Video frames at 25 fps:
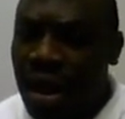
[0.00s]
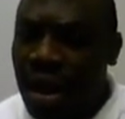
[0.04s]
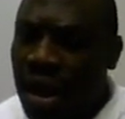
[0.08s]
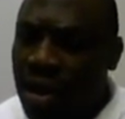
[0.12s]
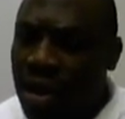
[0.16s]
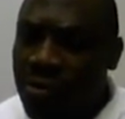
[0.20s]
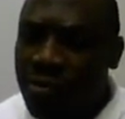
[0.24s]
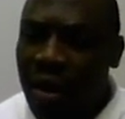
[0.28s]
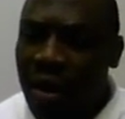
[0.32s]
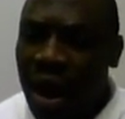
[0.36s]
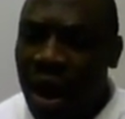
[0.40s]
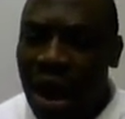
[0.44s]

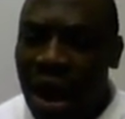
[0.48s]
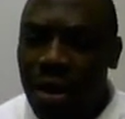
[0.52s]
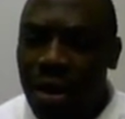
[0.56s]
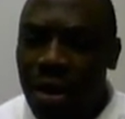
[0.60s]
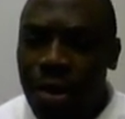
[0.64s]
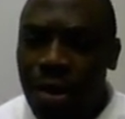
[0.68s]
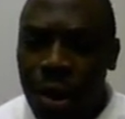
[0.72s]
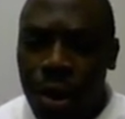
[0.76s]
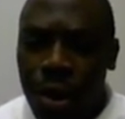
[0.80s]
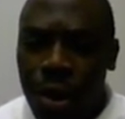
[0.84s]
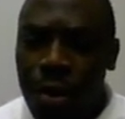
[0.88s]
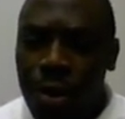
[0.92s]
If I
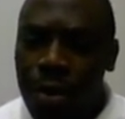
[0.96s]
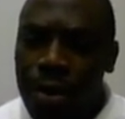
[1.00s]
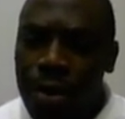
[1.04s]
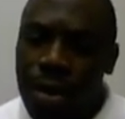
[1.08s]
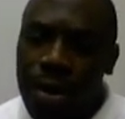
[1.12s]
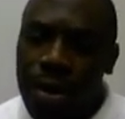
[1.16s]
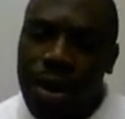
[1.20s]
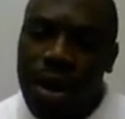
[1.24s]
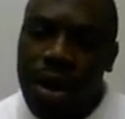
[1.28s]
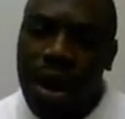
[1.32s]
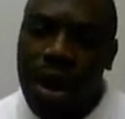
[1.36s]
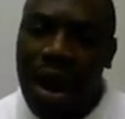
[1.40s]

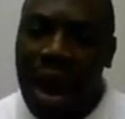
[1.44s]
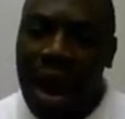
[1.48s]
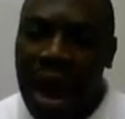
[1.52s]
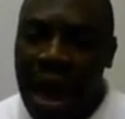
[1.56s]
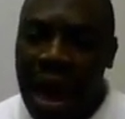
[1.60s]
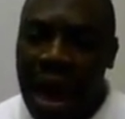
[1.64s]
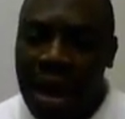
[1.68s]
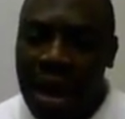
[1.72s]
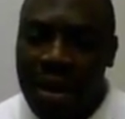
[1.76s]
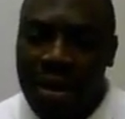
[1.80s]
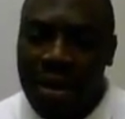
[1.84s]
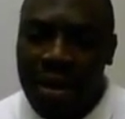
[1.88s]
go
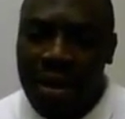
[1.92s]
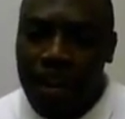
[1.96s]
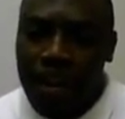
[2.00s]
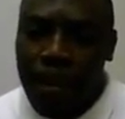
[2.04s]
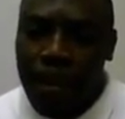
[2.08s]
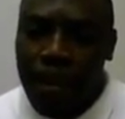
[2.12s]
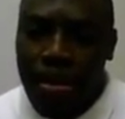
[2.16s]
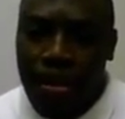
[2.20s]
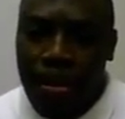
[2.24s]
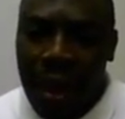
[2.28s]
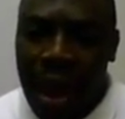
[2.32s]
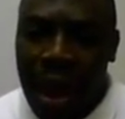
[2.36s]
and
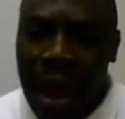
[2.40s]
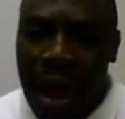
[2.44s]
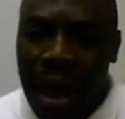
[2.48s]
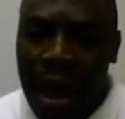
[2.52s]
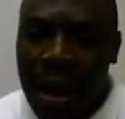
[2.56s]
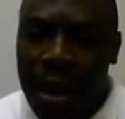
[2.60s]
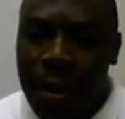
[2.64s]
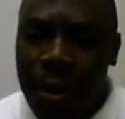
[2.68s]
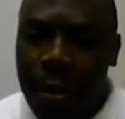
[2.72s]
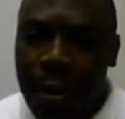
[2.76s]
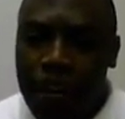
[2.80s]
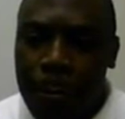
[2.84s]

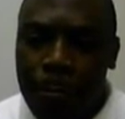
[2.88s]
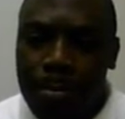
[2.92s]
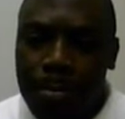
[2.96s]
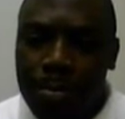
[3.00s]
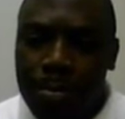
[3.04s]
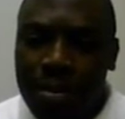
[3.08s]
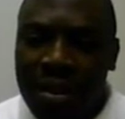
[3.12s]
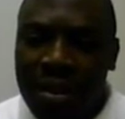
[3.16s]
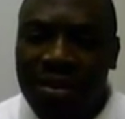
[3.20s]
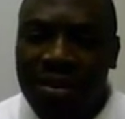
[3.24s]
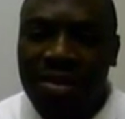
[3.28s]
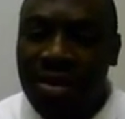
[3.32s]

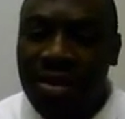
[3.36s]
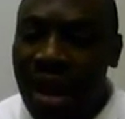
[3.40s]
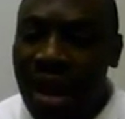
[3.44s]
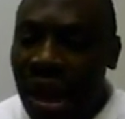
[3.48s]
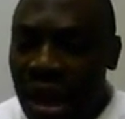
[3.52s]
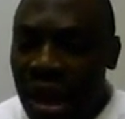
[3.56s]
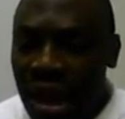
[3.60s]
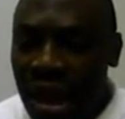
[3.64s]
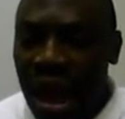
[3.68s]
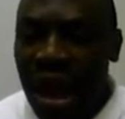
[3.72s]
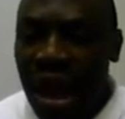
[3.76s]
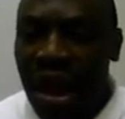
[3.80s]

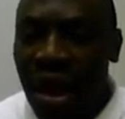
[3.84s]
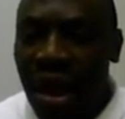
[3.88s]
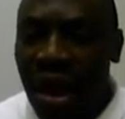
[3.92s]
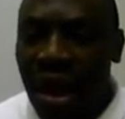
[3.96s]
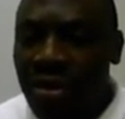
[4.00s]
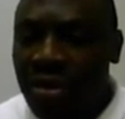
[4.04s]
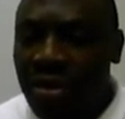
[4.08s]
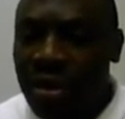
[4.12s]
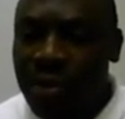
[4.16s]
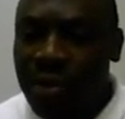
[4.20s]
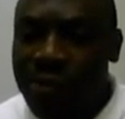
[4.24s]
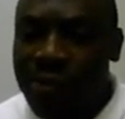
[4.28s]
start an
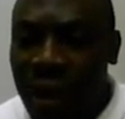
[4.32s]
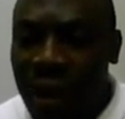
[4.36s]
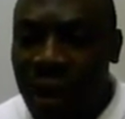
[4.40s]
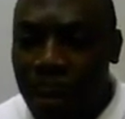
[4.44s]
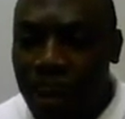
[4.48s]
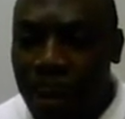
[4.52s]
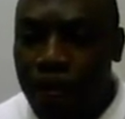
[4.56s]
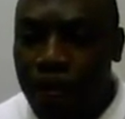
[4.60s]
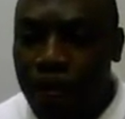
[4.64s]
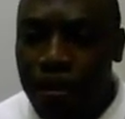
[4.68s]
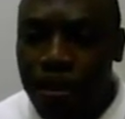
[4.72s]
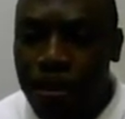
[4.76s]
accounting
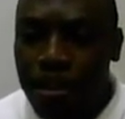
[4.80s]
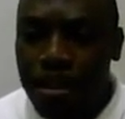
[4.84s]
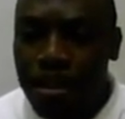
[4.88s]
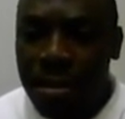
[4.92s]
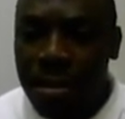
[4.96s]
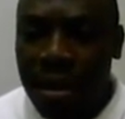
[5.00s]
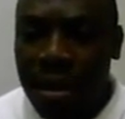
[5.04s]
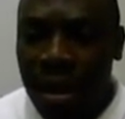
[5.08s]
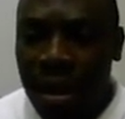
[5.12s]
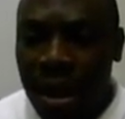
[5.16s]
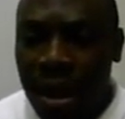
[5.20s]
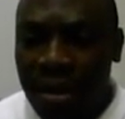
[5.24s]
firm,
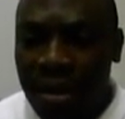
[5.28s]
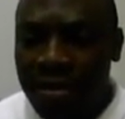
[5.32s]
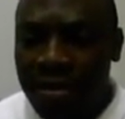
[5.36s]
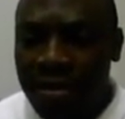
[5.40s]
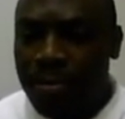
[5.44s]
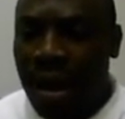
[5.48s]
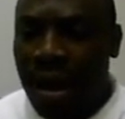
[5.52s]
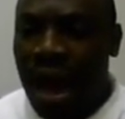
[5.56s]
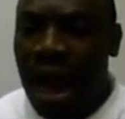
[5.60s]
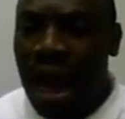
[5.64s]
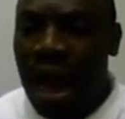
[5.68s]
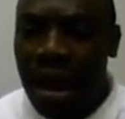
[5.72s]

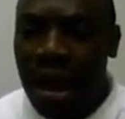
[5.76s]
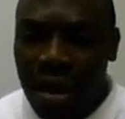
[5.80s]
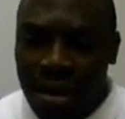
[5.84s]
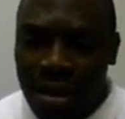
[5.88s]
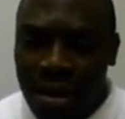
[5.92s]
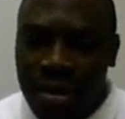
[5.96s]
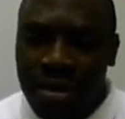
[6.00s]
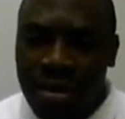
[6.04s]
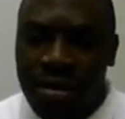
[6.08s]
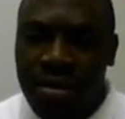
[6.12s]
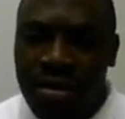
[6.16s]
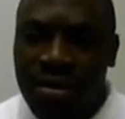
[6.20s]
it's
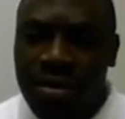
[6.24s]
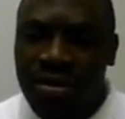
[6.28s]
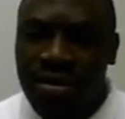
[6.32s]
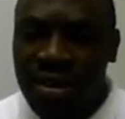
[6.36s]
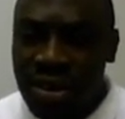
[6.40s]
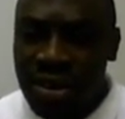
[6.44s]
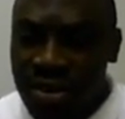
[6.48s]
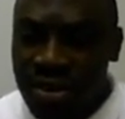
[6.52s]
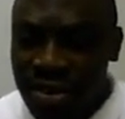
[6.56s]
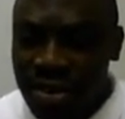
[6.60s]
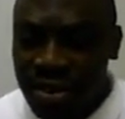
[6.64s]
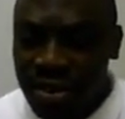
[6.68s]
my
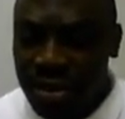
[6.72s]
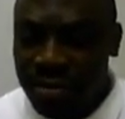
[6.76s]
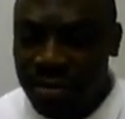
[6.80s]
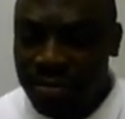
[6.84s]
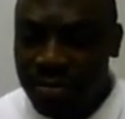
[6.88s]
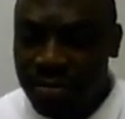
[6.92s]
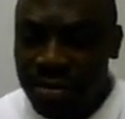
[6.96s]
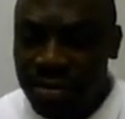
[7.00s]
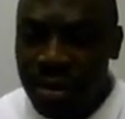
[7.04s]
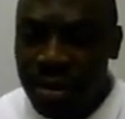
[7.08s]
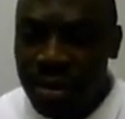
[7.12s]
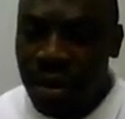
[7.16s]

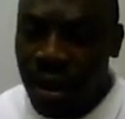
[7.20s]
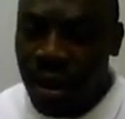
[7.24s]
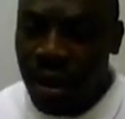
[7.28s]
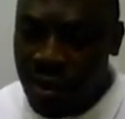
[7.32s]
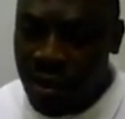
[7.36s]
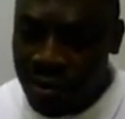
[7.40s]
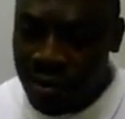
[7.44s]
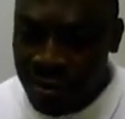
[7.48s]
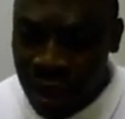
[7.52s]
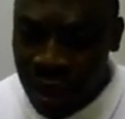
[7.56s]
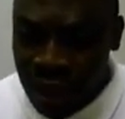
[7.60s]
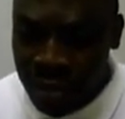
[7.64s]
system
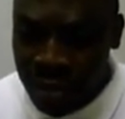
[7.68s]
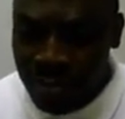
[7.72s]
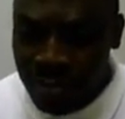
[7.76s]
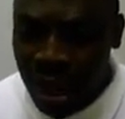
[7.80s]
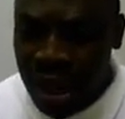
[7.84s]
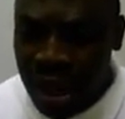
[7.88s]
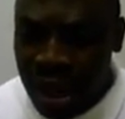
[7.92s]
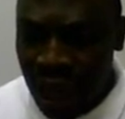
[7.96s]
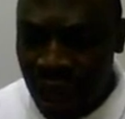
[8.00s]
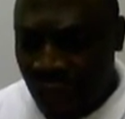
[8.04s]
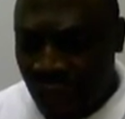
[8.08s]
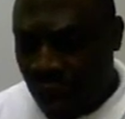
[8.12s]
of making
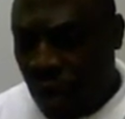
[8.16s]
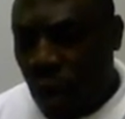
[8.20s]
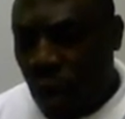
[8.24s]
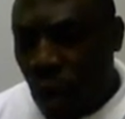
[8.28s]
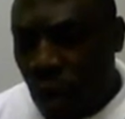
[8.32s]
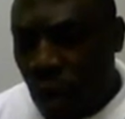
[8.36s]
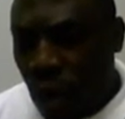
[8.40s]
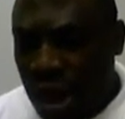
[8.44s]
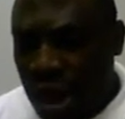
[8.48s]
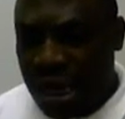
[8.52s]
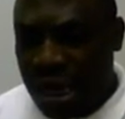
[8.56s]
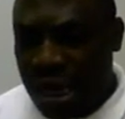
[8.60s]
money. I
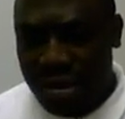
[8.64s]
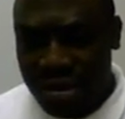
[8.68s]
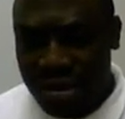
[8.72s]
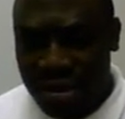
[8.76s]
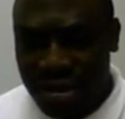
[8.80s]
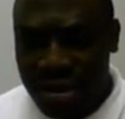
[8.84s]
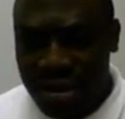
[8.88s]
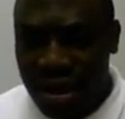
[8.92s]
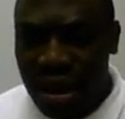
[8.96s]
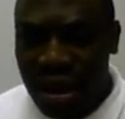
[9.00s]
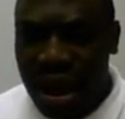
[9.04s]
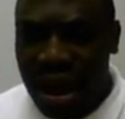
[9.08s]
own
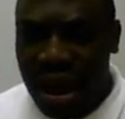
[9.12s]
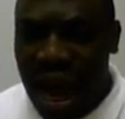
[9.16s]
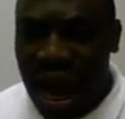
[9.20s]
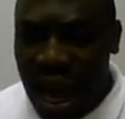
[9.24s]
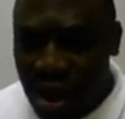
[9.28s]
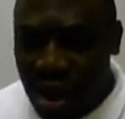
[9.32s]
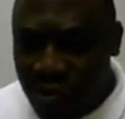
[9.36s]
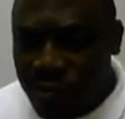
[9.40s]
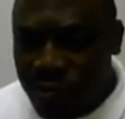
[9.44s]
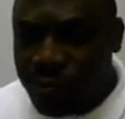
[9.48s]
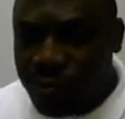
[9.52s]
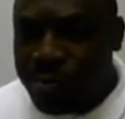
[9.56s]
it.
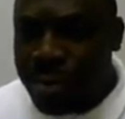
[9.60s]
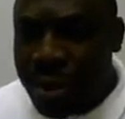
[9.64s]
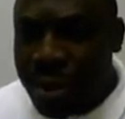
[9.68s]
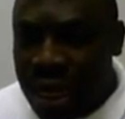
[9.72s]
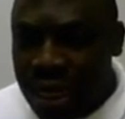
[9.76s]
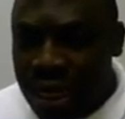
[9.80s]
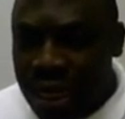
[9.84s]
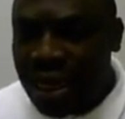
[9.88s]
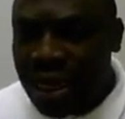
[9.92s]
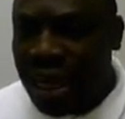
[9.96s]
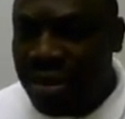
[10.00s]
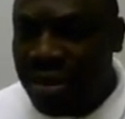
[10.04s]
I have
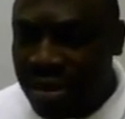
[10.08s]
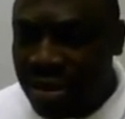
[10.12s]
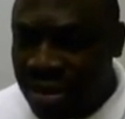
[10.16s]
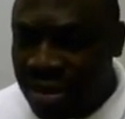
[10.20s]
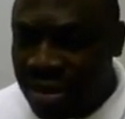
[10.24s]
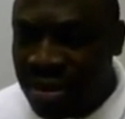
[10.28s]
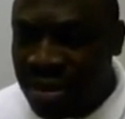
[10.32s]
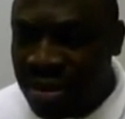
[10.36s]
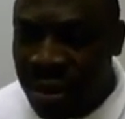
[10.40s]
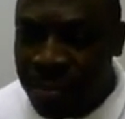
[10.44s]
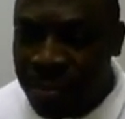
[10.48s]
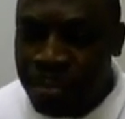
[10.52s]
built that
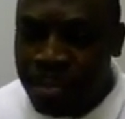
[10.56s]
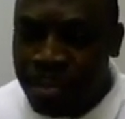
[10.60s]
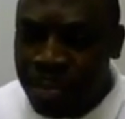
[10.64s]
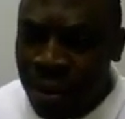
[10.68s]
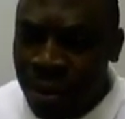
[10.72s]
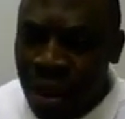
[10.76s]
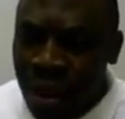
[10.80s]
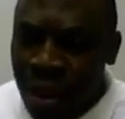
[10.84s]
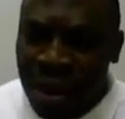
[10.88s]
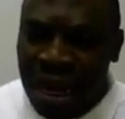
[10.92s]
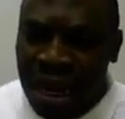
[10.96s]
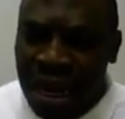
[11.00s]
system.
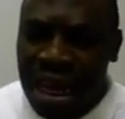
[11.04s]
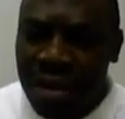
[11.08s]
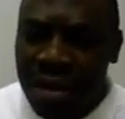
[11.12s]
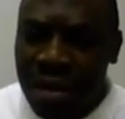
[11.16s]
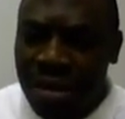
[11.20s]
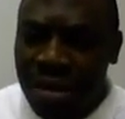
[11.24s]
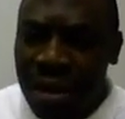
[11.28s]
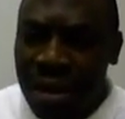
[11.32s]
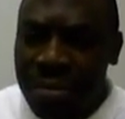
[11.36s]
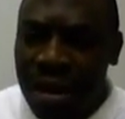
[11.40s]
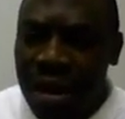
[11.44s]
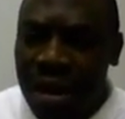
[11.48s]
But
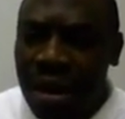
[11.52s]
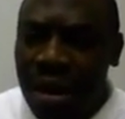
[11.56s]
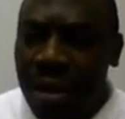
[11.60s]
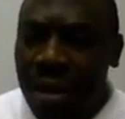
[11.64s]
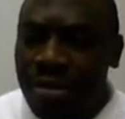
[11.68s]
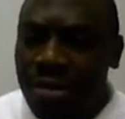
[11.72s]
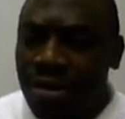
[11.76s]
if somebody